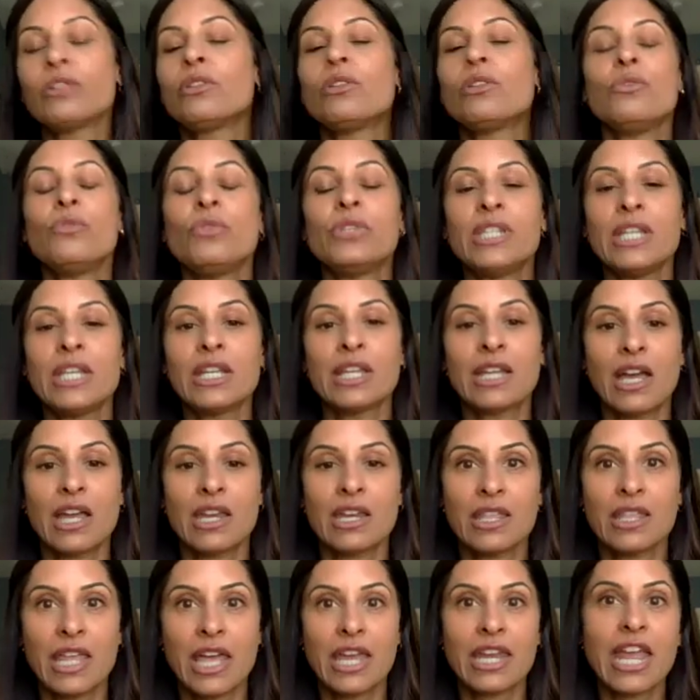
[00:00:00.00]
losing
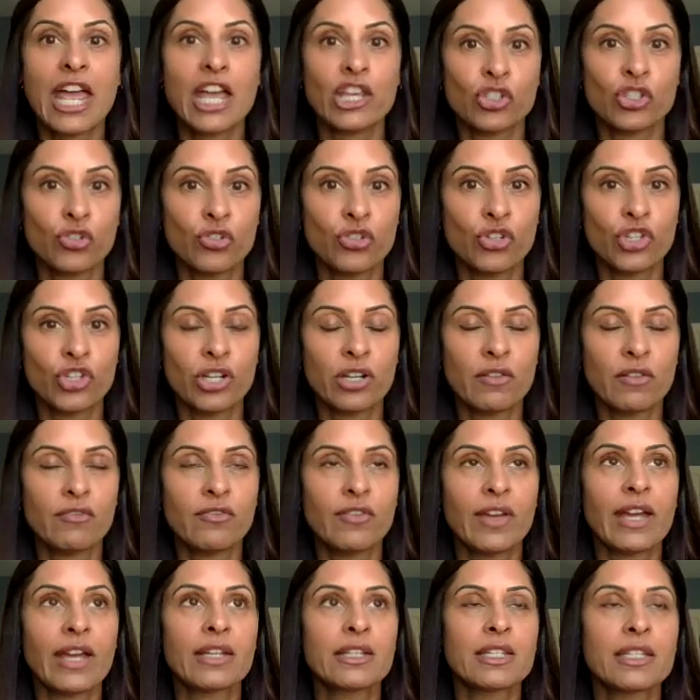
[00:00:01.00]
kind of that estrogen
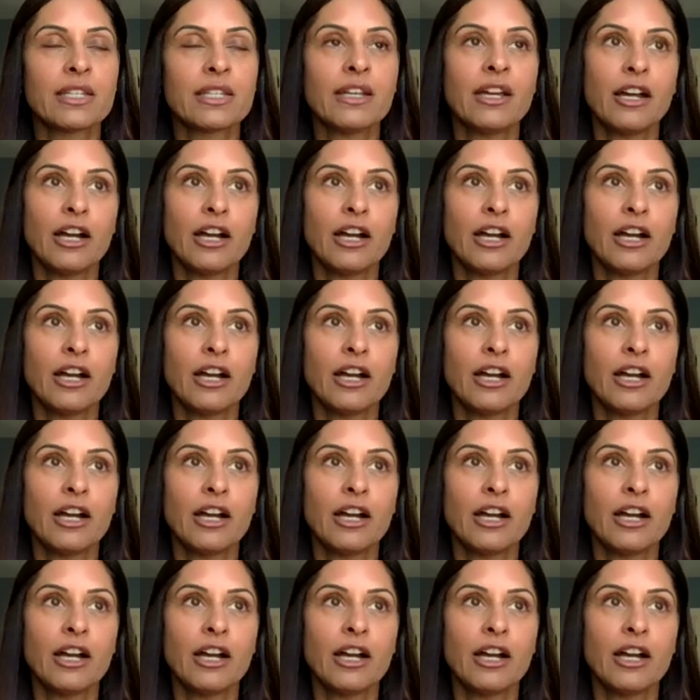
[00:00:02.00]
effect,